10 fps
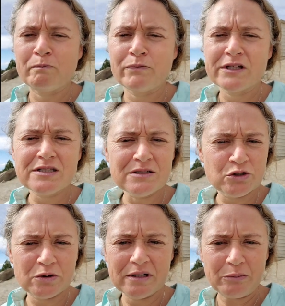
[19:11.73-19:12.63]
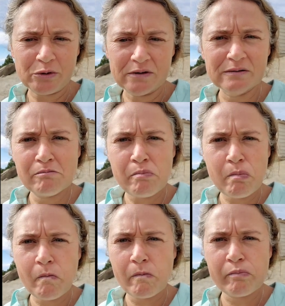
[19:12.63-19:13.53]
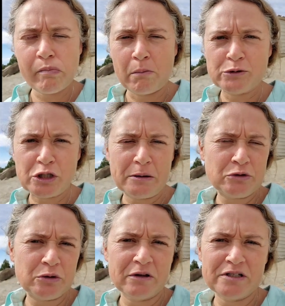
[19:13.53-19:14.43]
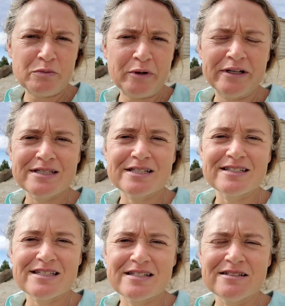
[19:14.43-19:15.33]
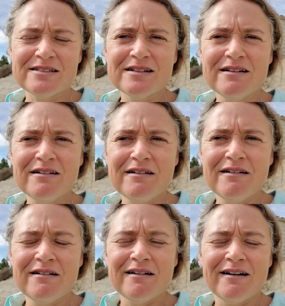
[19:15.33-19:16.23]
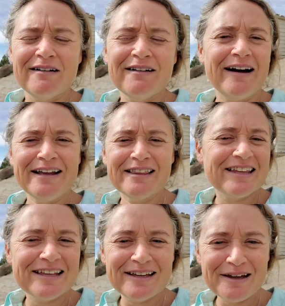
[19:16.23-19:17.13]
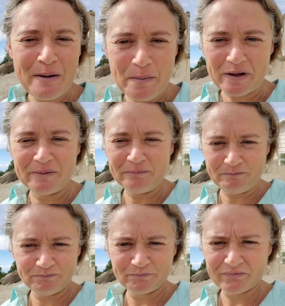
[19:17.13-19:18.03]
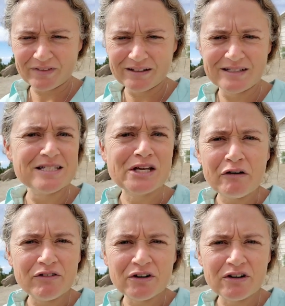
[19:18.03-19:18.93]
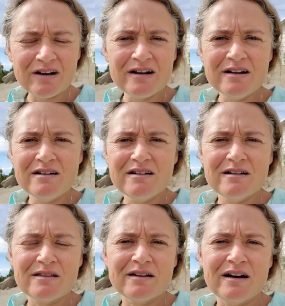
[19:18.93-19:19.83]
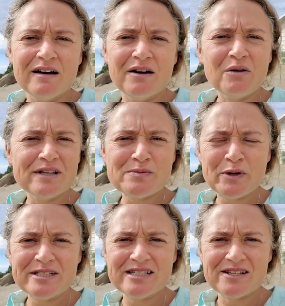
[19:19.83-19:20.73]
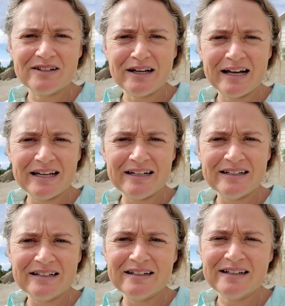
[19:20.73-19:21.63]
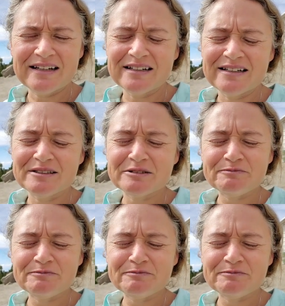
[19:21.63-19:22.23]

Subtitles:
It's enjoyable to come to all these places and hike them and discover all these places on Gaia, and